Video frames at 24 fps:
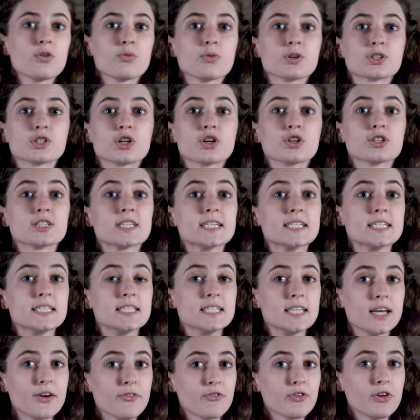returns a
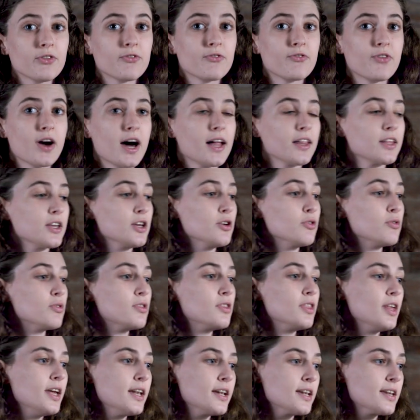different value
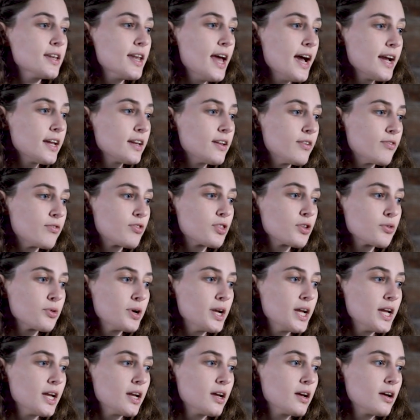than negative
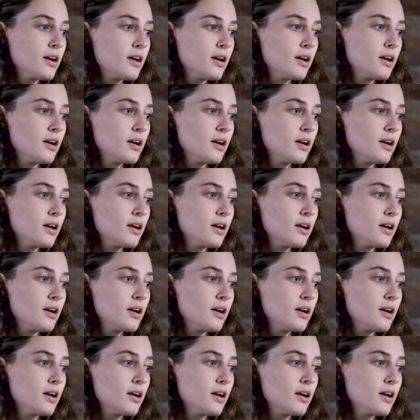3